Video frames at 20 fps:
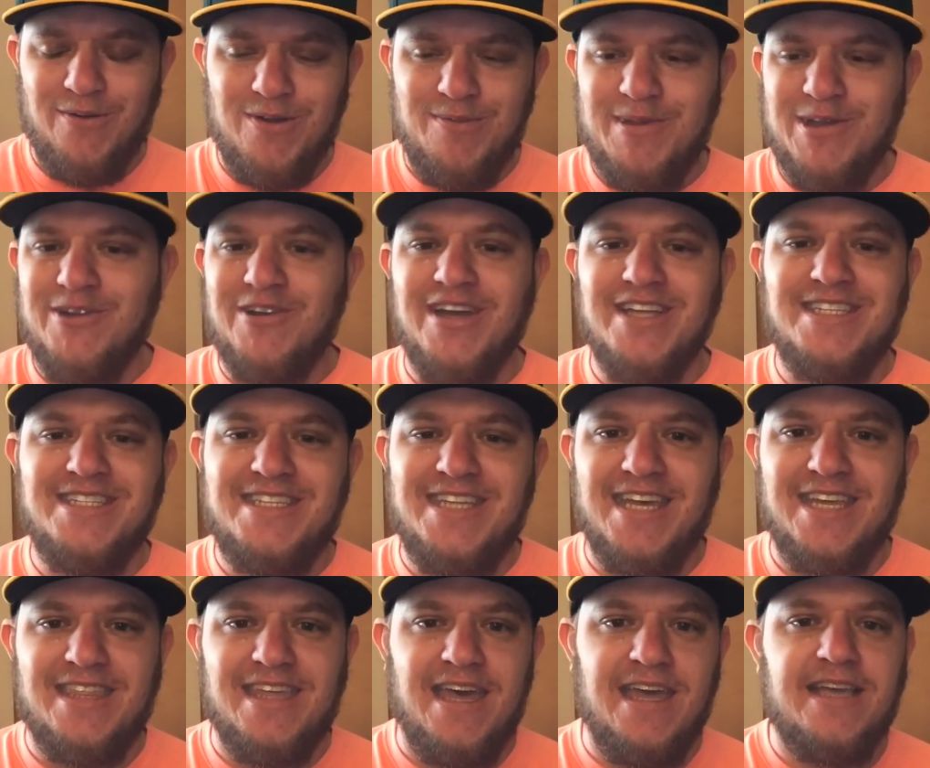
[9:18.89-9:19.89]
have been great to
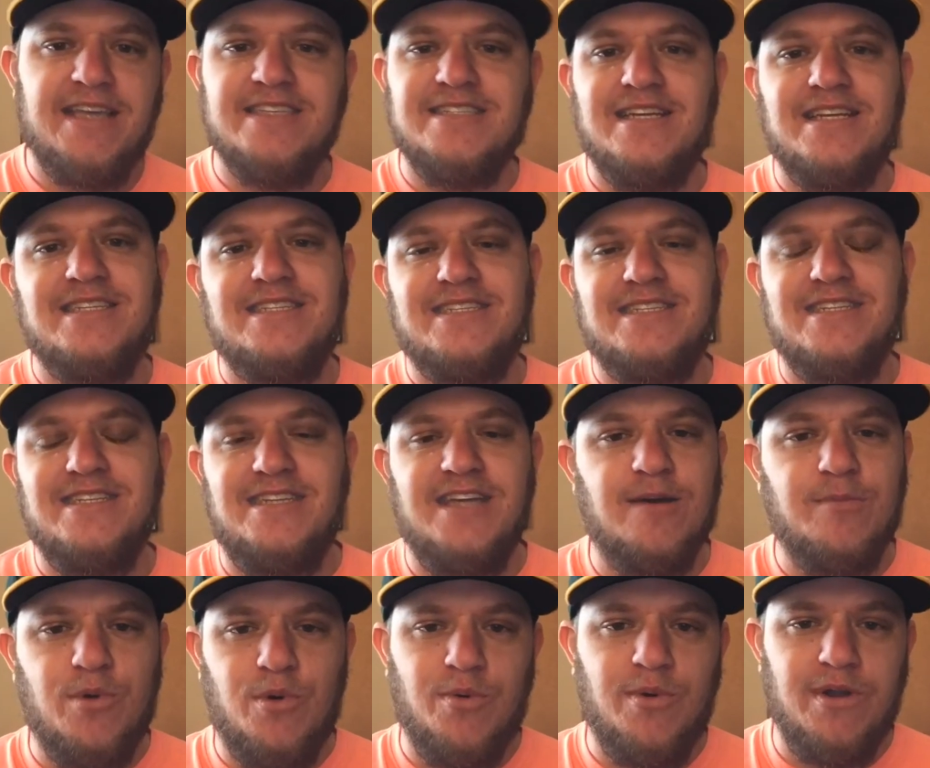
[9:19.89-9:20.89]
take that because that's
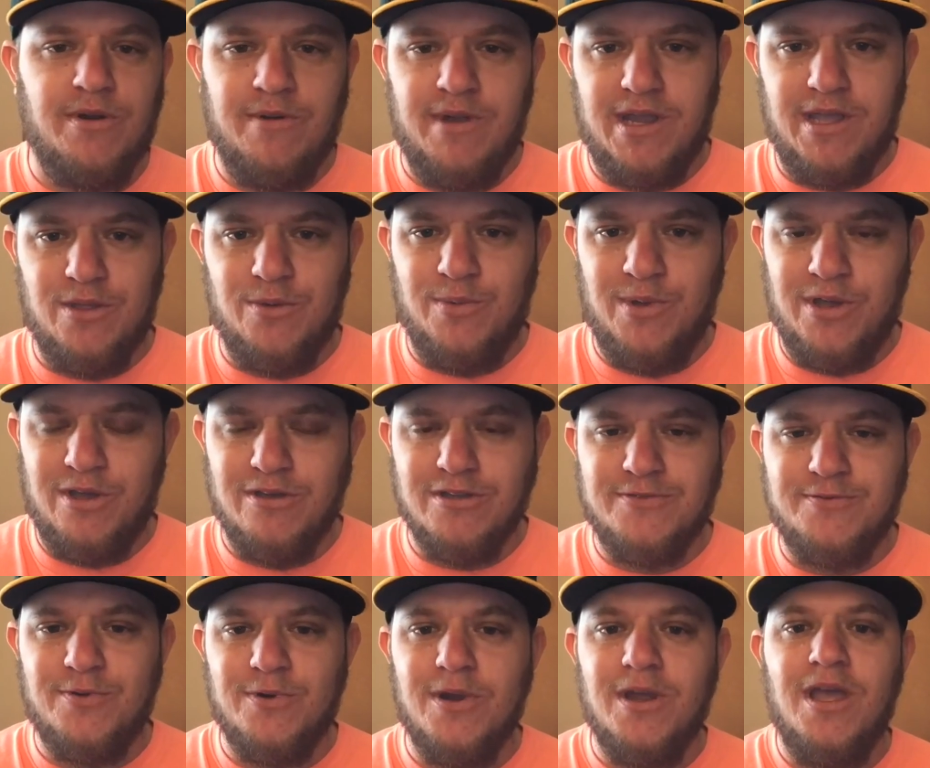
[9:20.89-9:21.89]
double what a regular one
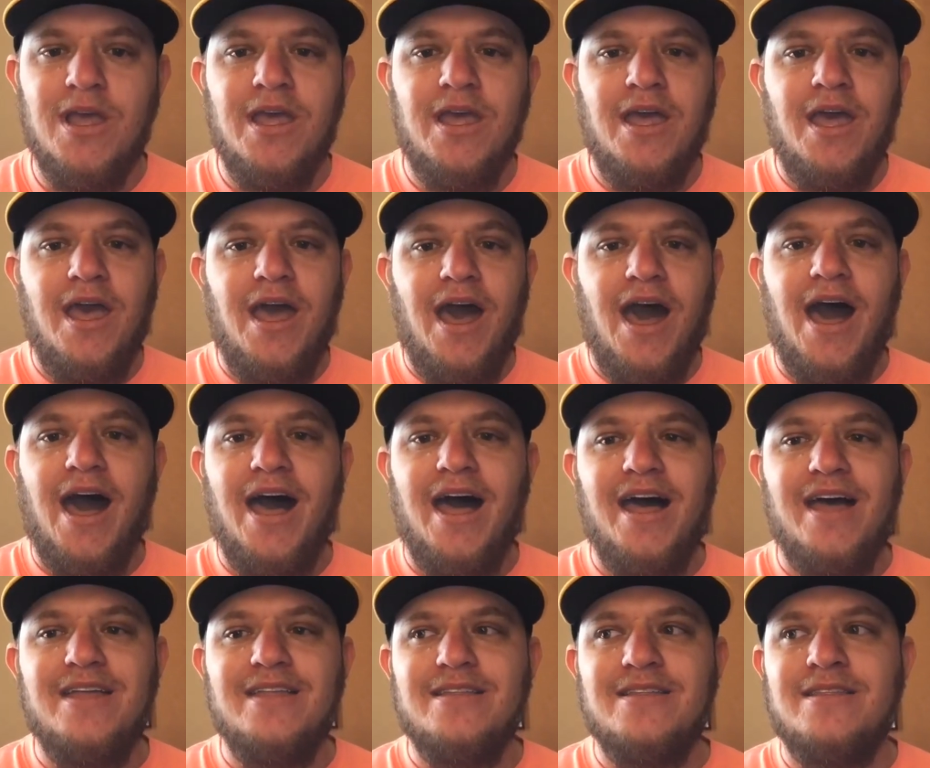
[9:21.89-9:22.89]
goes for,
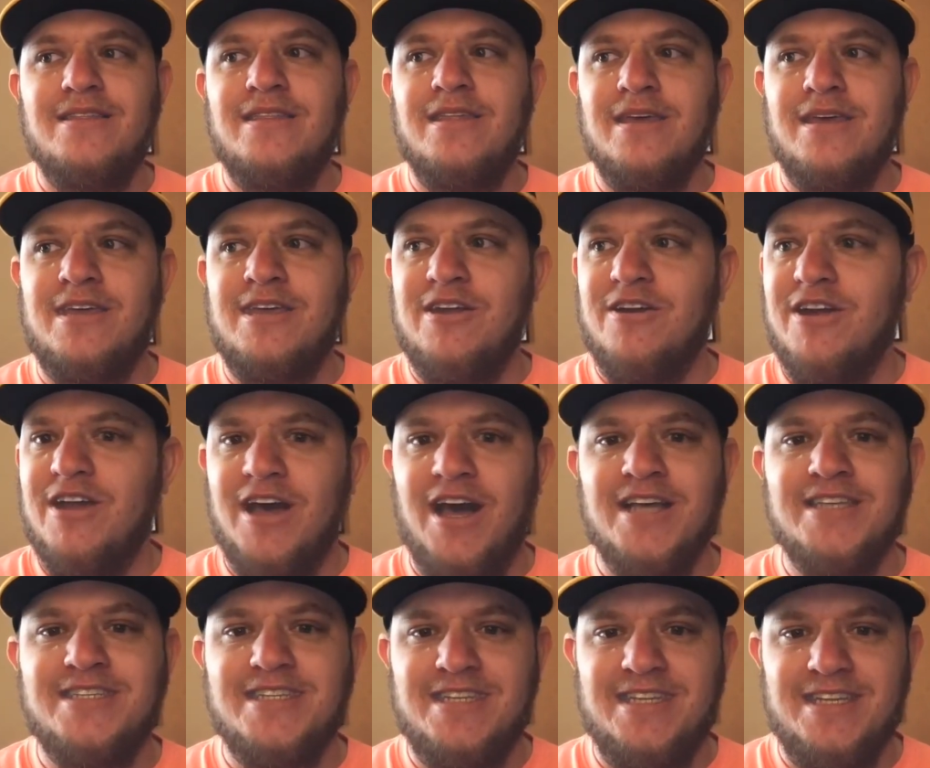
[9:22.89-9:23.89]
the
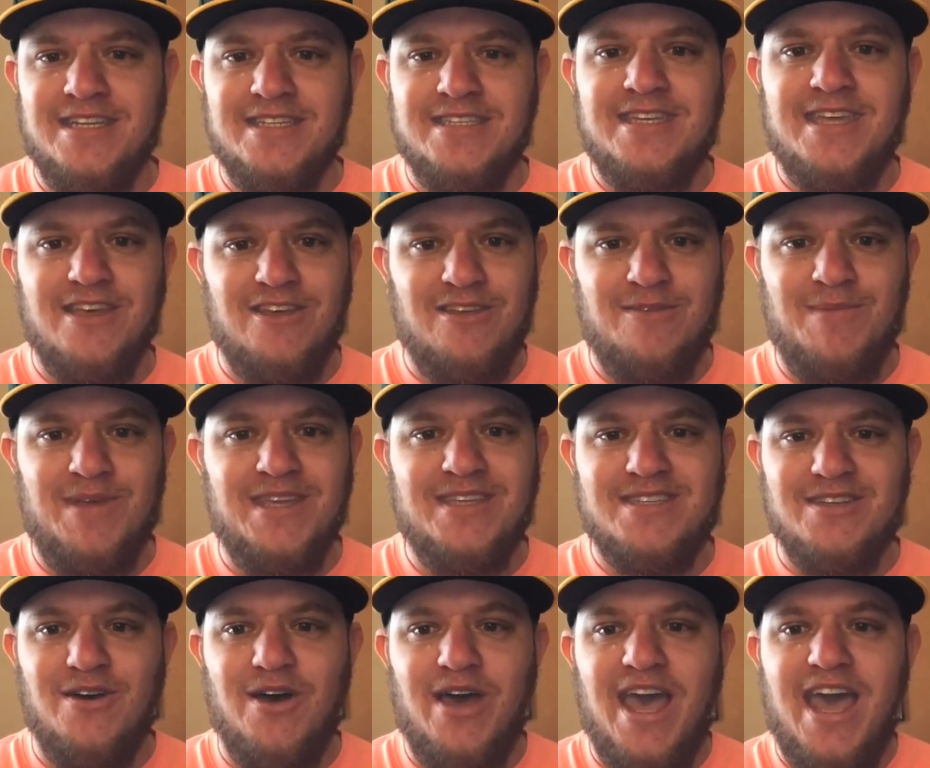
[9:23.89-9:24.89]
curiosity is killing me,
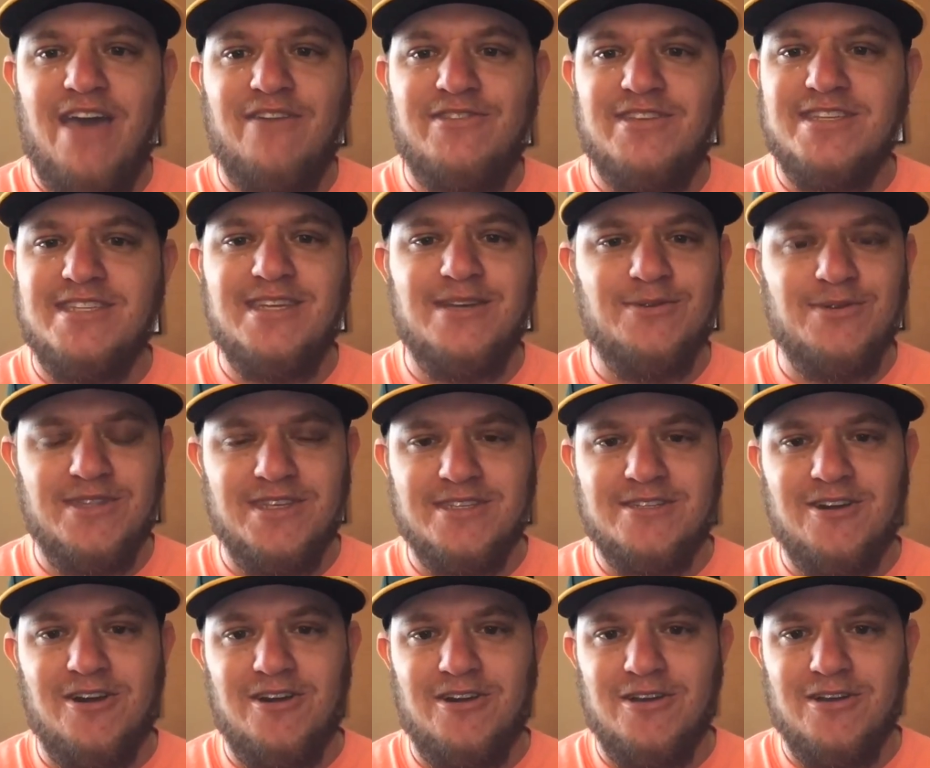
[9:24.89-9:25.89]
so I have to see what this
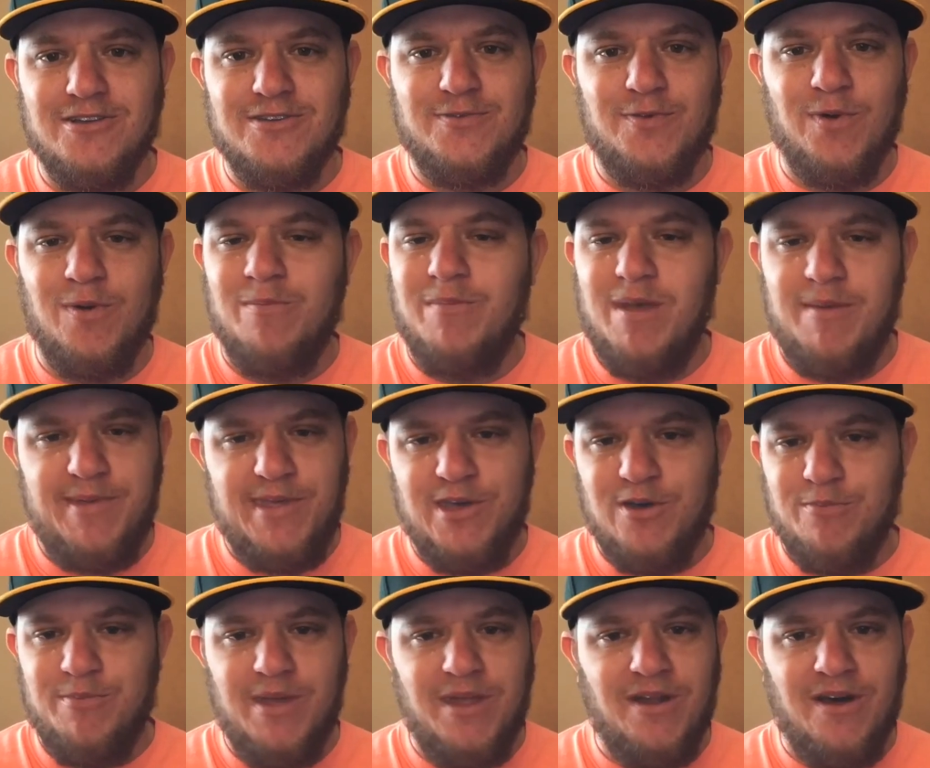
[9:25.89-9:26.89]
card goes for. Maybe
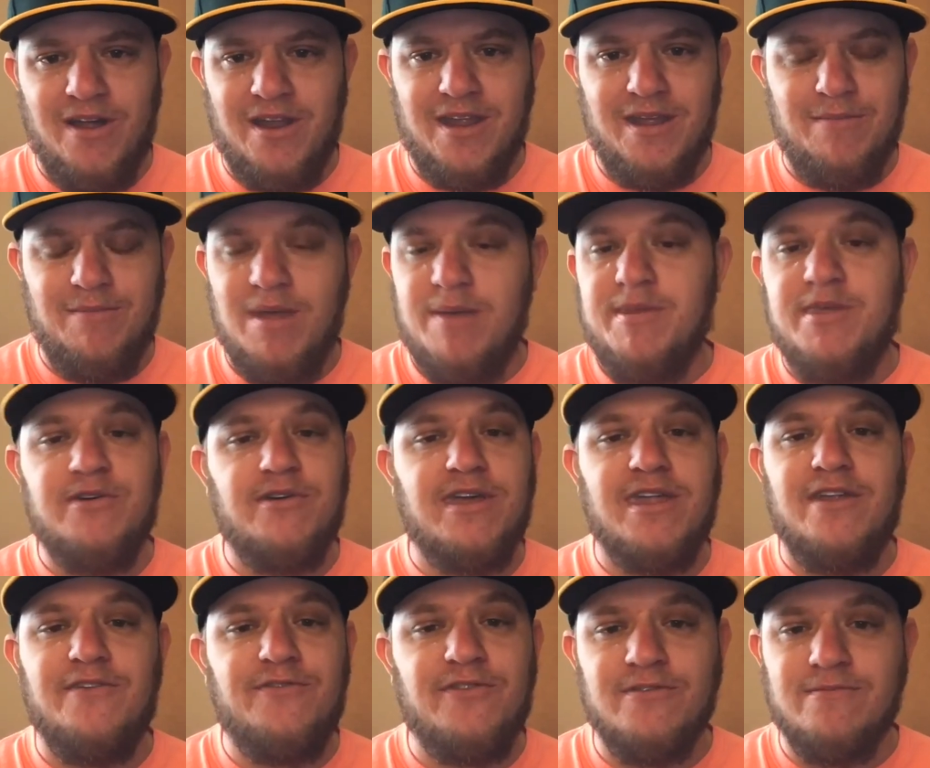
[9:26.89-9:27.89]
he'll bid on it. Maybe he'll
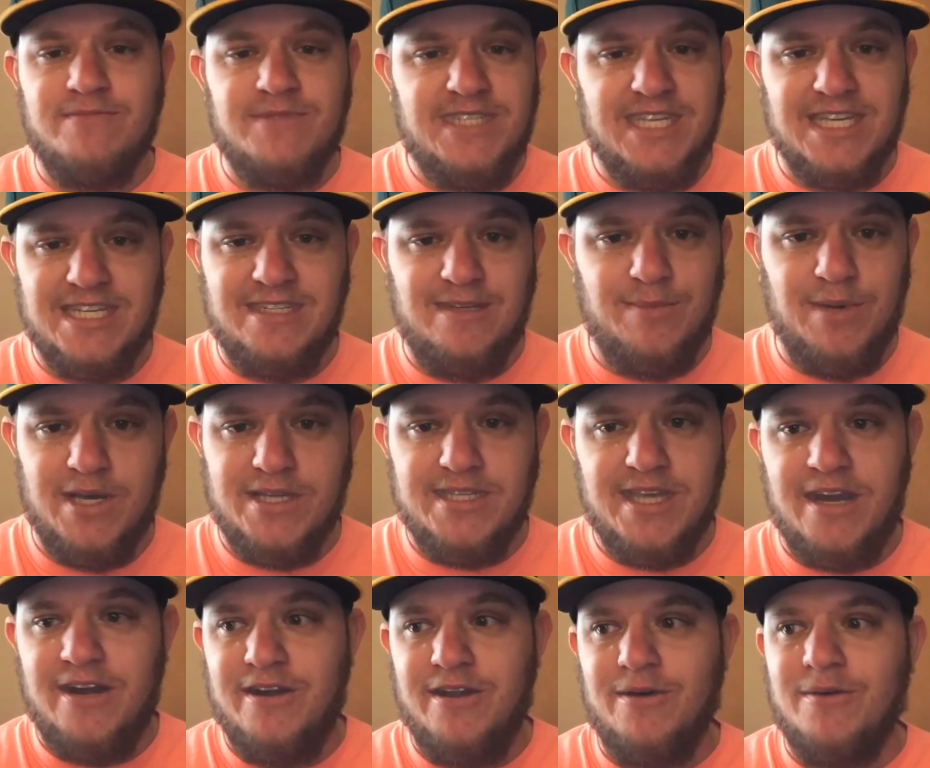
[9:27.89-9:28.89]
get it for $60. I
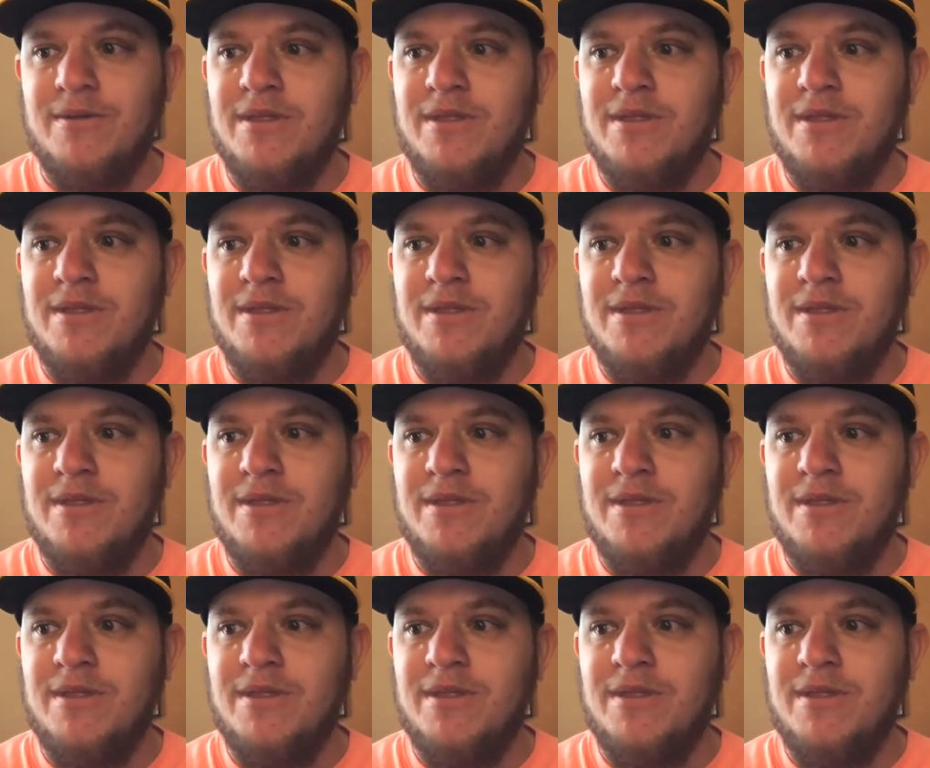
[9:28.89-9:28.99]
don't know.